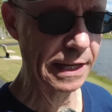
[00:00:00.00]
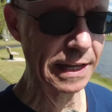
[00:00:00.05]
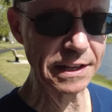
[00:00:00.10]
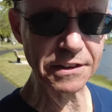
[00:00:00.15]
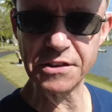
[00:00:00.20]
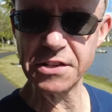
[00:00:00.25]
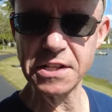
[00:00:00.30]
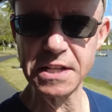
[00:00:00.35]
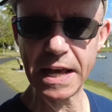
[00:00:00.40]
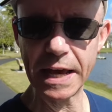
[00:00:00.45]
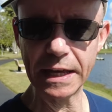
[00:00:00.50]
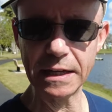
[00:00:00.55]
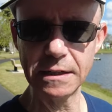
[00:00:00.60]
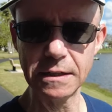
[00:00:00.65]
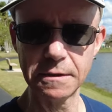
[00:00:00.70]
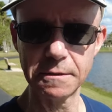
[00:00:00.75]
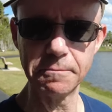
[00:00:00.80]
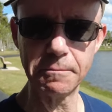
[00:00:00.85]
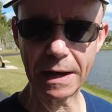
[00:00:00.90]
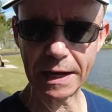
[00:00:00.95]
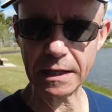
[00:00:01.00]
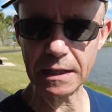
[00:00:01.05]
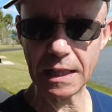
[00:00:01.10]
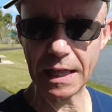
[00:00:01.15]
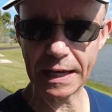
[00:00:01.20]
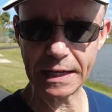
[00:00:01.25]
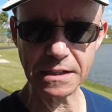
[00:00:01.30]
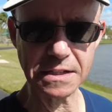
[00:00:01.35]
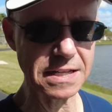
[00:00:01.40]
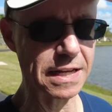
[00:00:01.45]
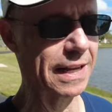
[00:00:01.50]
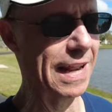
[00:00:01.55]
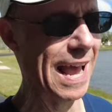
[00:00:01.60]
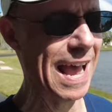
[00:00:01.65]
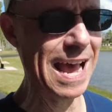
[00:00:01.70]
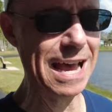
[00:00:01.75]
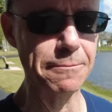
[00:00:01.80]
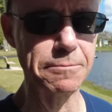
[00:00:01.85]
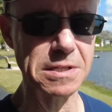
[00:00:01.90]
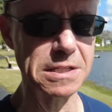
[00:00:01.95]
Instead, my client said,
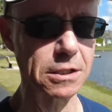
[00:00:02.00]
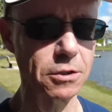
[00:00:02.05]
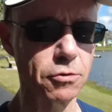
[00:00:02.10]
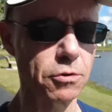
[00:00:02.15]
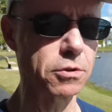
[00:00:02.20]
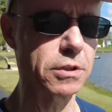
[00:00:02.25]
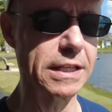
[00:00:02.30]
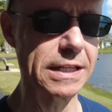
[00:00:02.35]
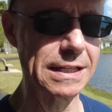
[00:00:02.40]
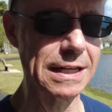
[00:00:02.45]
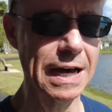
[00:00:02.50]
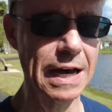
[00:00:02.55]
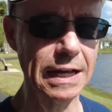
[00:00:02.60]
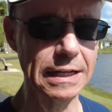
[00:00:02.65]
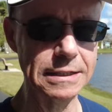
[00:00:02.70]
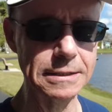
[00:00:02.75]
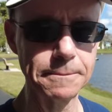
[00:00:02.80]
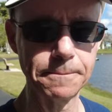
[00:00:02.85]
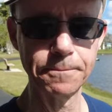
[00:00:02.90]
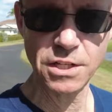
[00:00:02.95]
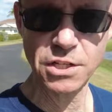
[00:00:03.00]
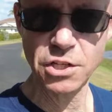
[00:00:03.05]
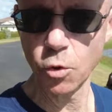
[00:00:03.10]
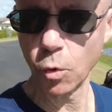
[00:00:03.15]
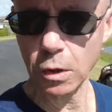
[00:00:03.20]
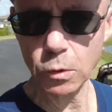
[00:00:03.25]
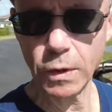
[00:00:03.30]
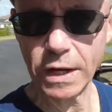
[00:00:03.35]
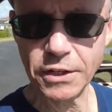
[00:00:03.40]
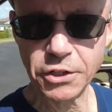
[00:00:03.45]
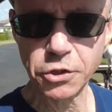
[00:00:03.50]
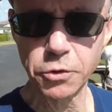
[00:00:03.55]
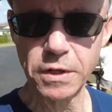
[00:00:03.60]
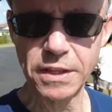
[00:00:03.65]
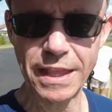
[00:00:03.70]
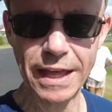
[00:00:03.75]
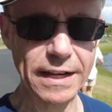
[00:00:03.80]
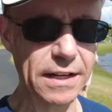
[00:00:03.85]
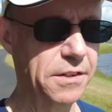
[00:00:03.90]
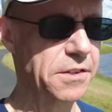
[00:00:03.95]
absolutely not. So, what do I do
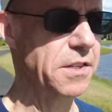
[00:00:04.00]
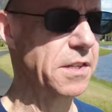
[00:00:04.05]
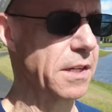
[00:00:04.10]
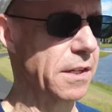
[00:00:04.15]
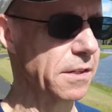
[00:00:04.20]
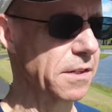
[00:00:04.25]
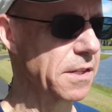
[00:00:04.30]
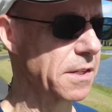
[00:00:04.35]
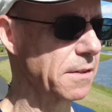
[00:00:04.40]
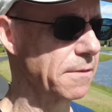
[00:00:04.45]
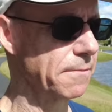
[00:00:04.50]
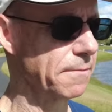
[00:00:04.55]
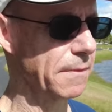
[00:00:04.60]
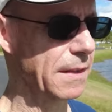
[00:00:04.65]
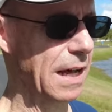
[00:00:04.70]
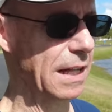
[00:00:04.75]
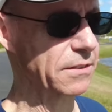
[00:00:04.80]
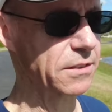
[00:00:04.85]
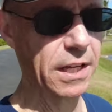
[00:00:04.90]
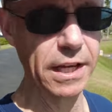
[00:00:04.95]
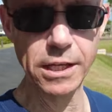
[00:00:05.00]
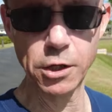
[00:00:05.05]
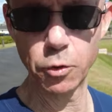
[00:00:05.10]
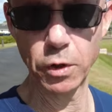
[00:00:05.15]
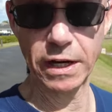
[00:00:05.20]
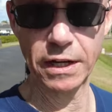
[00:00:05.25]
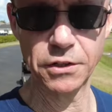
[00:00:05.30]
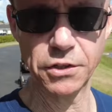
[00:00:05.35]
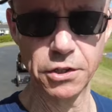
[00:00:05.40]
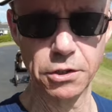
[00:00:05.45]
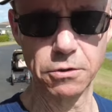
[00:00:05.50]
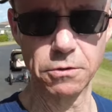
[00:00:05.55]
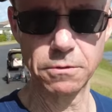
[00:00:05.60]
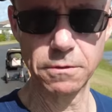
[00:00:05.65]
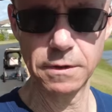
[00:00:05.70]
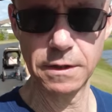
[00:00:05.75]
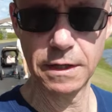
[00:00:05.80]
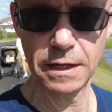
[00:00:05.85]
in that instance? I'll tell you what I do.